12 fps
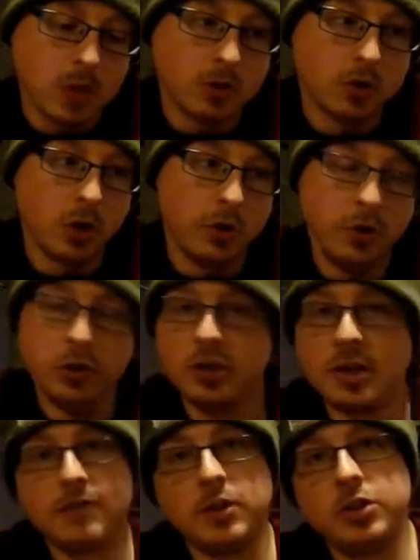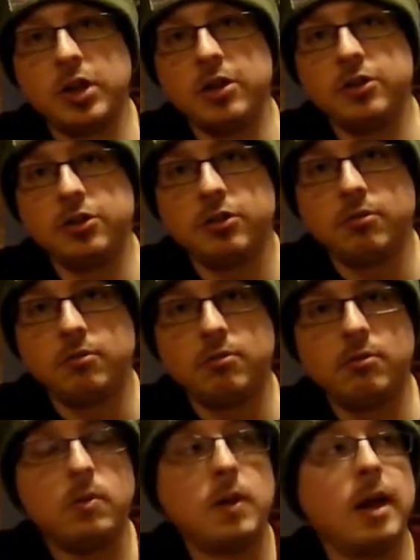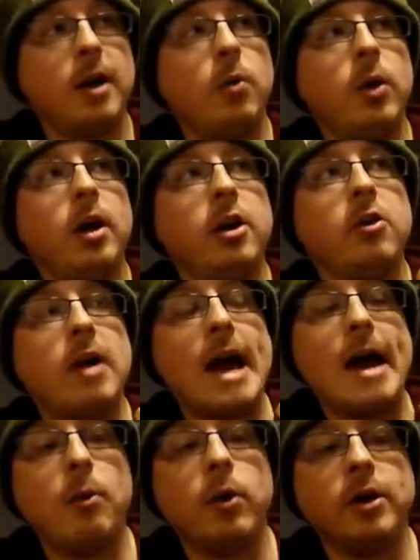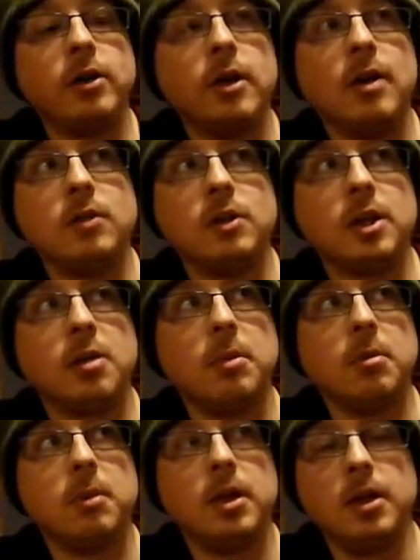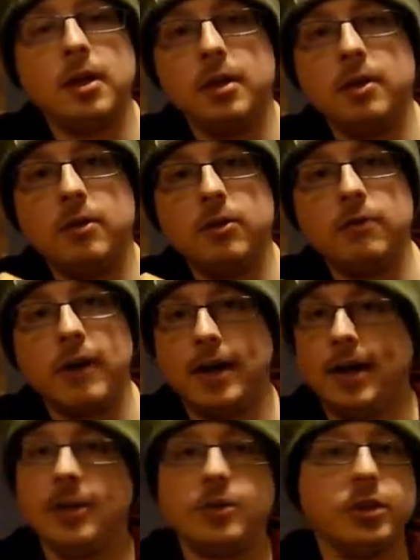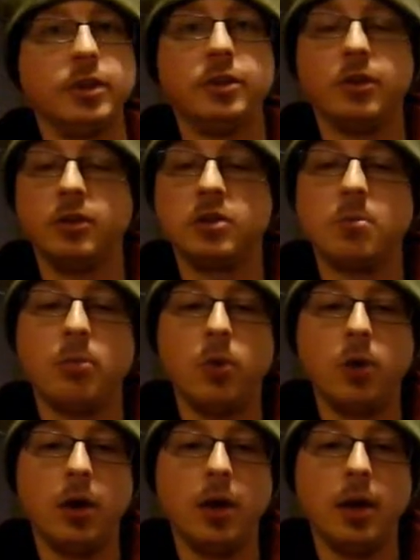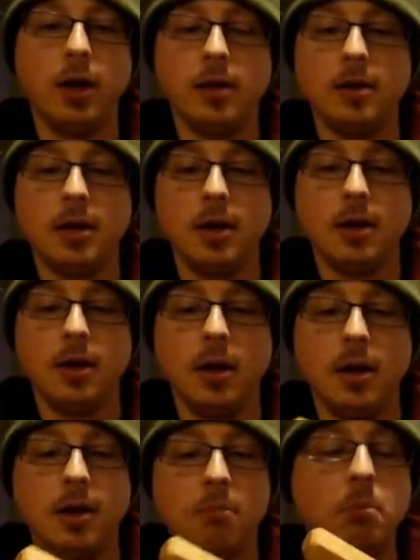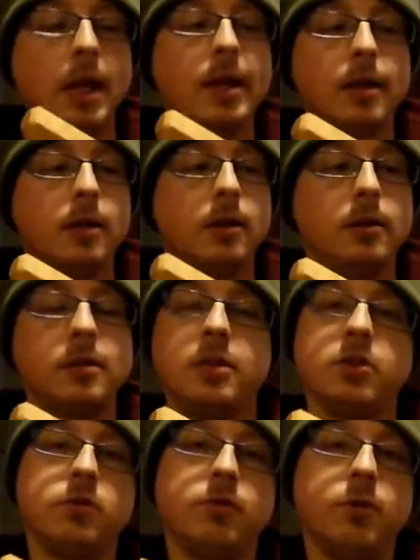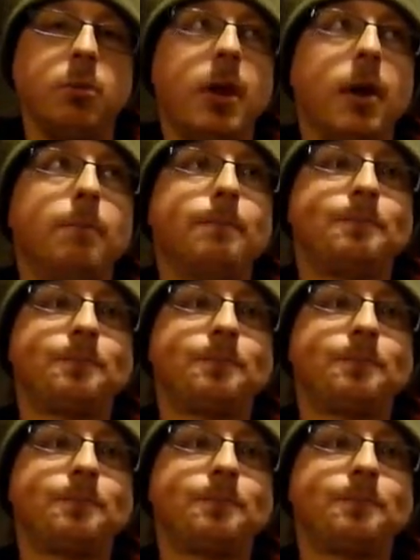So you just have to judge kind of where you're at, what your level of commitment is financially to the sport, and make a decision from there.